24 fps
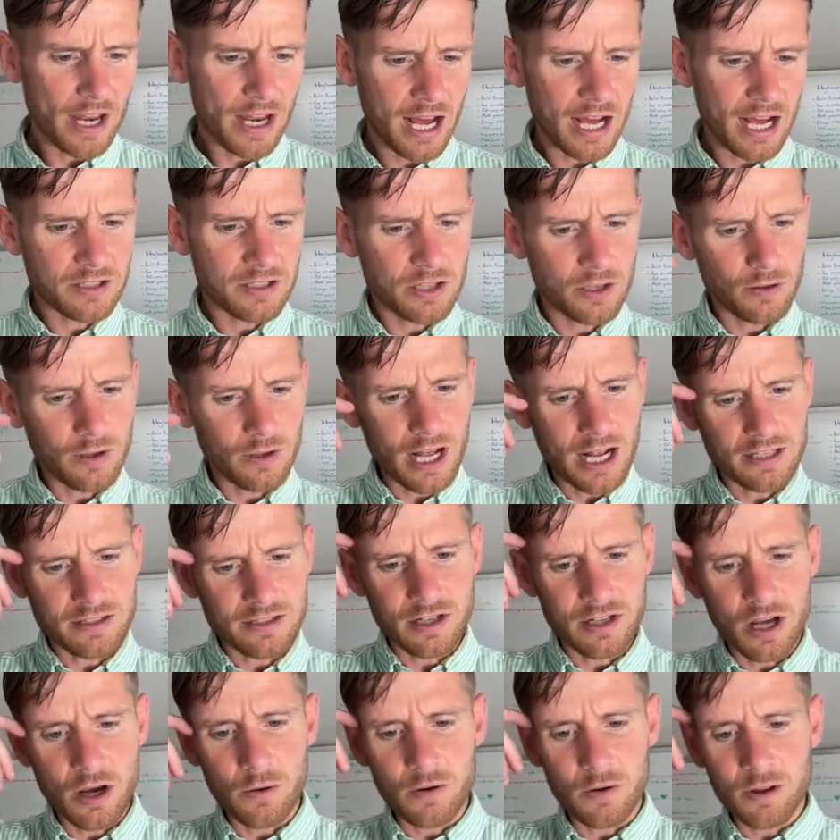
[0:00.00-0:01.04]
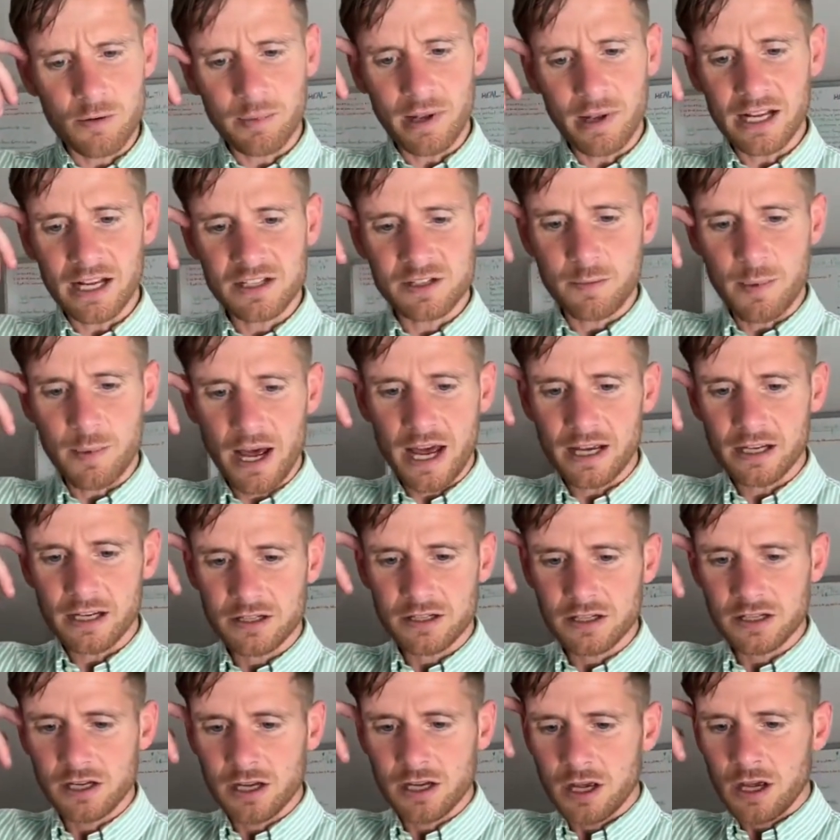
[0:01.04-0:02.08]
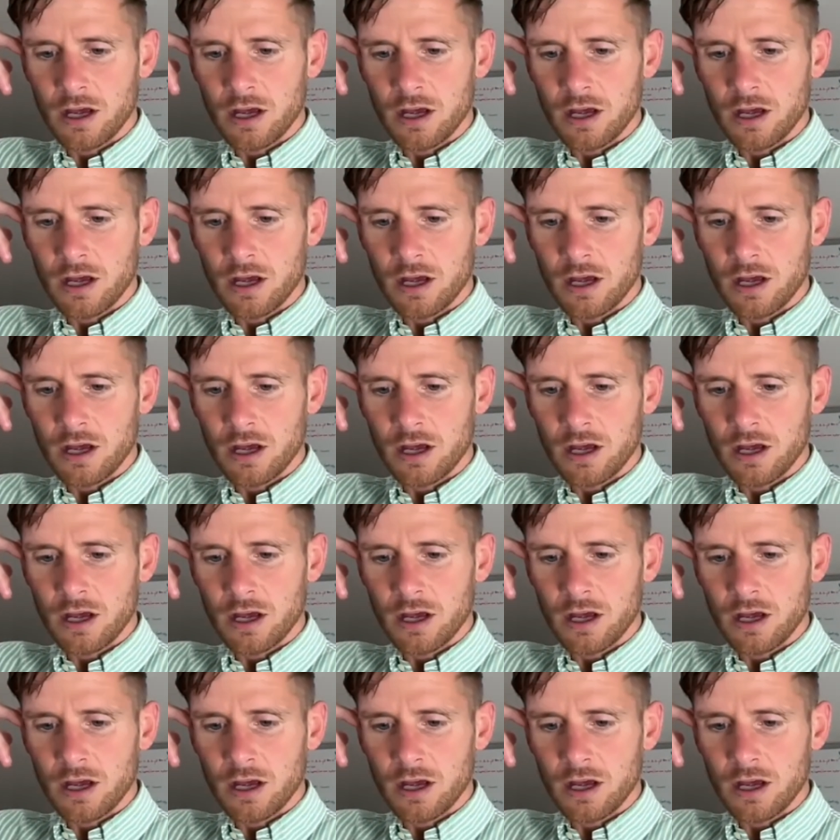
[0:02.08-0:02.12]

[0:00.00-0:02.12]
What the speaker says: I too like to know what the black specks,